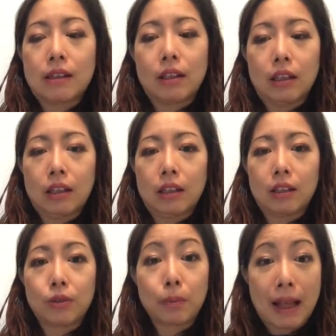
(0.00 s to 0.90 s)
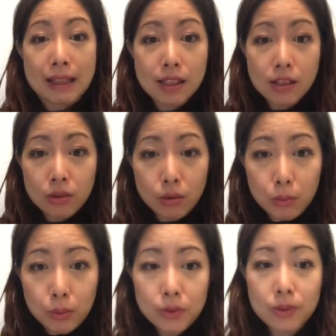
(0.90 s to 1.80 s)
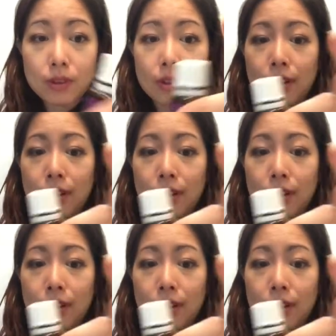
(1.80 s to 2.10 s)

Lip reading: to balance your hormones,